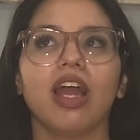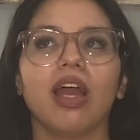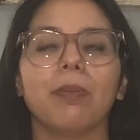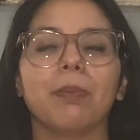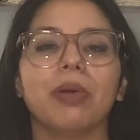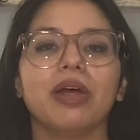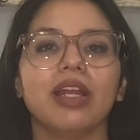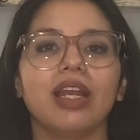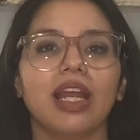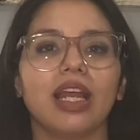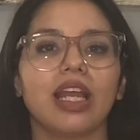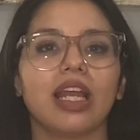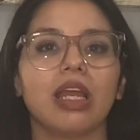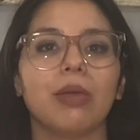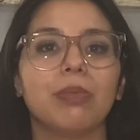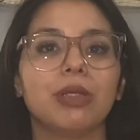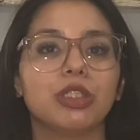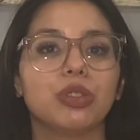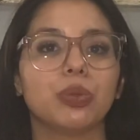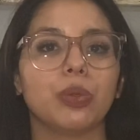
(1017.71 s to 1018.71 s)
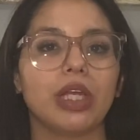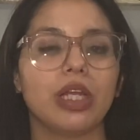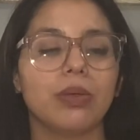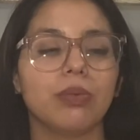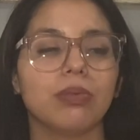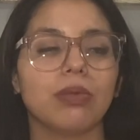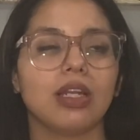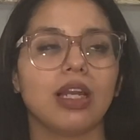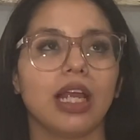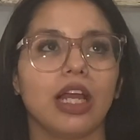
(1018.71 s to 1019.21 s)
But like in between,
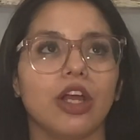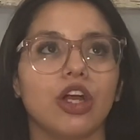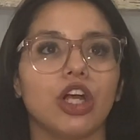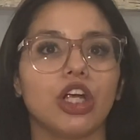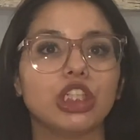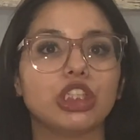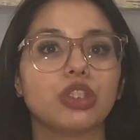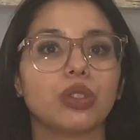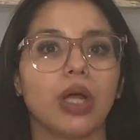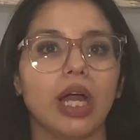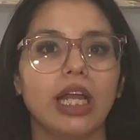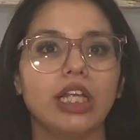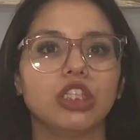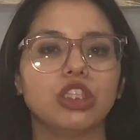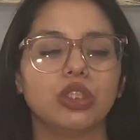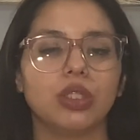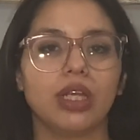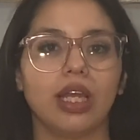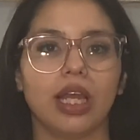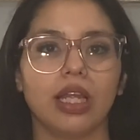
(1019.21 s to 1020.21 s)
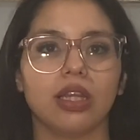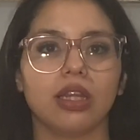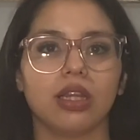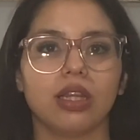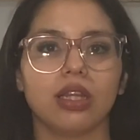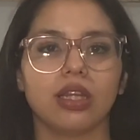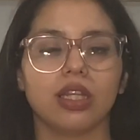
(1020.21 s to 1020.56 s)
like her trying to get